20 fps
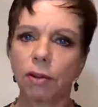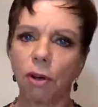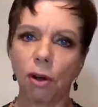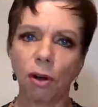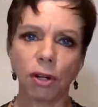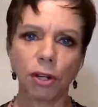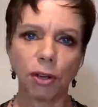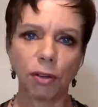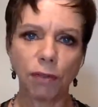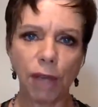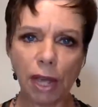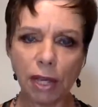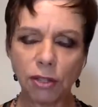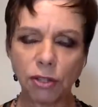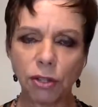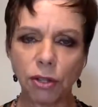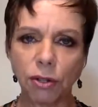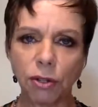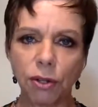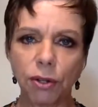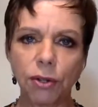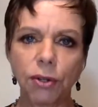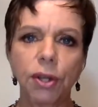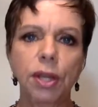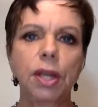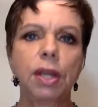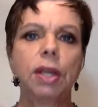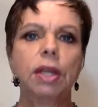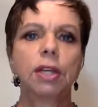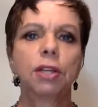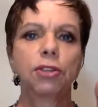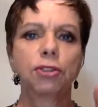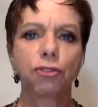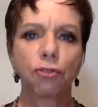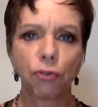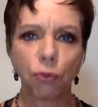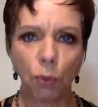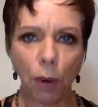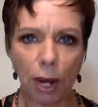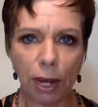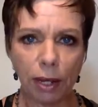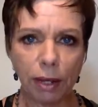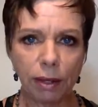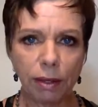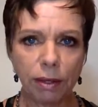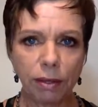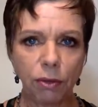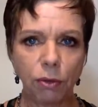Cardiovascular, strength,